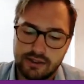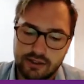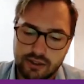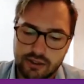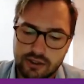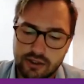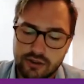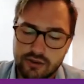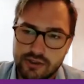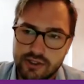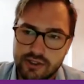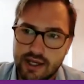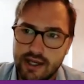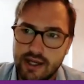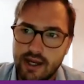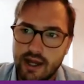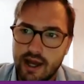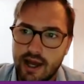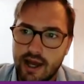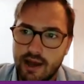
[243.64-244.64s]
use
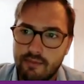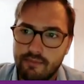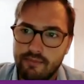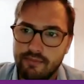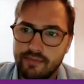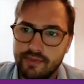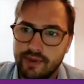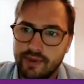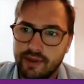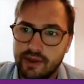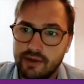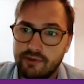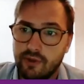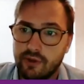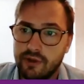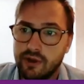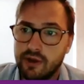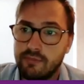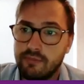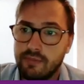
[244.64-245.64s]
it kind of
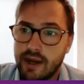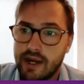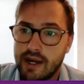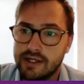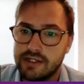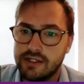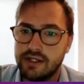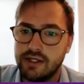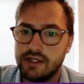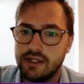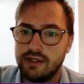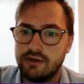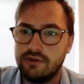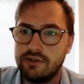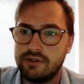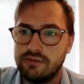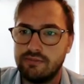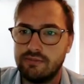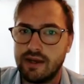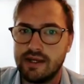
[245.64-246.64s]
on a compassionate
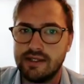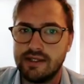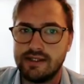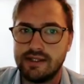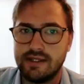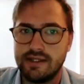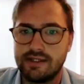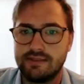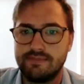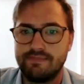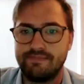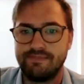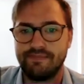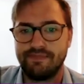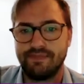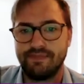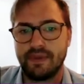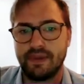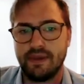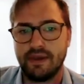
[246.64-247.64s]
use basis?
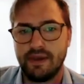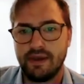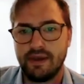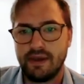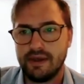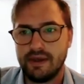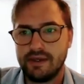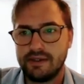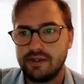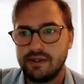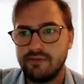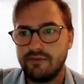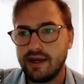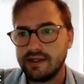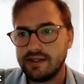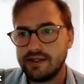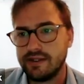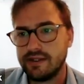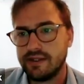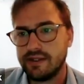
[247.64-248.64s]
So
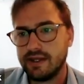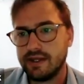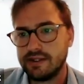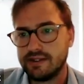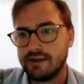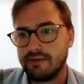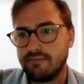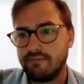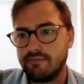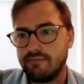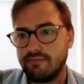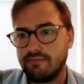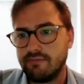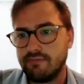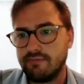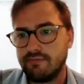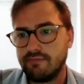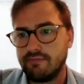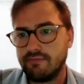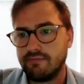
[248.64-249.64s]
that's
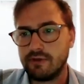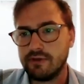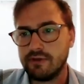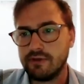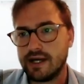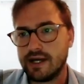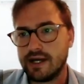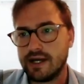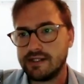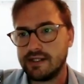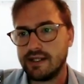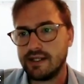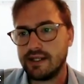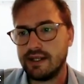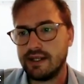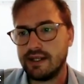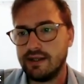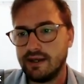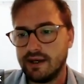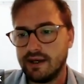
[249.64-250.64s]
the process and
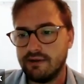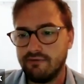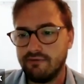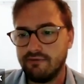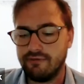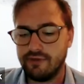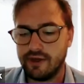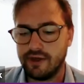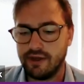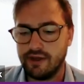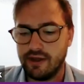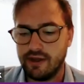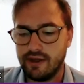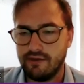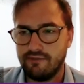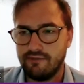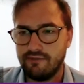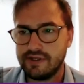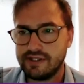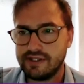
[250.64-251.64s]
the kind of the
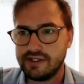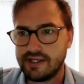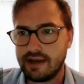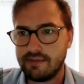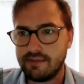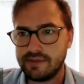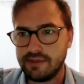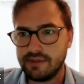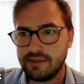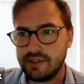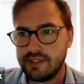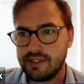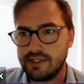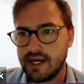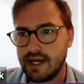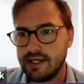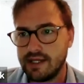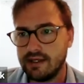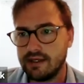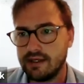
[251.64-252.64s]
steps that we
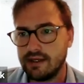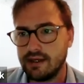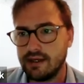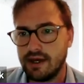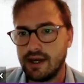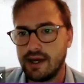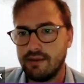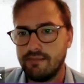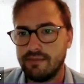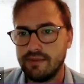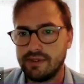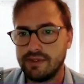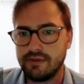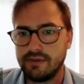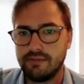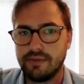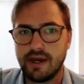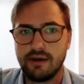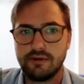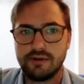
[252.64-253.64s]
take.
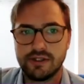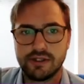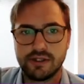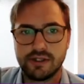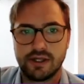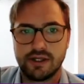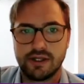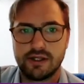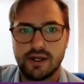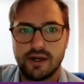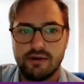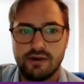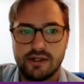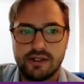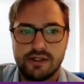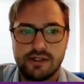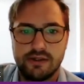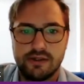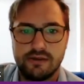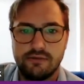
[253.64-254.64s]
So now just going to go
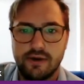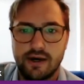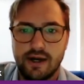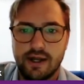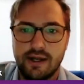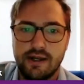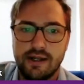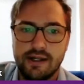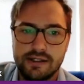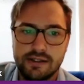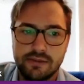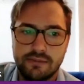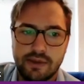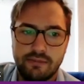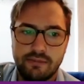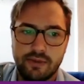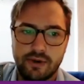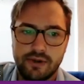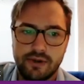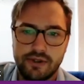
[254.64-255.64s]
into a little
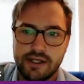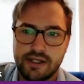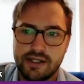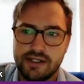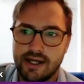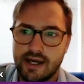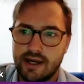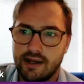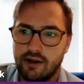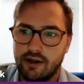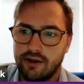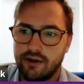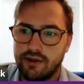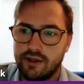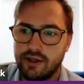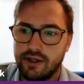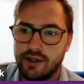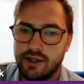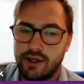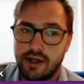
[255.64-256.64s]
bit more detail on
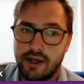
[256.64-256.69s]
the